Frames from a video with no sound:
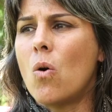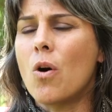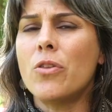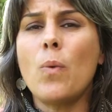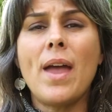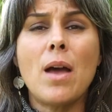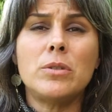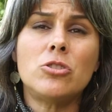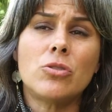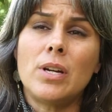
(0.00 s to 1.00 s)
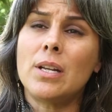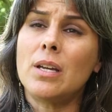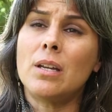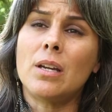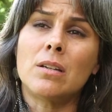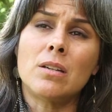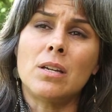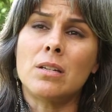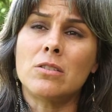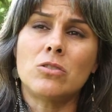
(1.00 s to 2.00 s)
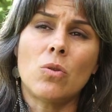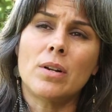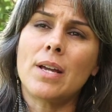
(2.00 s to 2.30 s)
or the way I was treated in a, in a store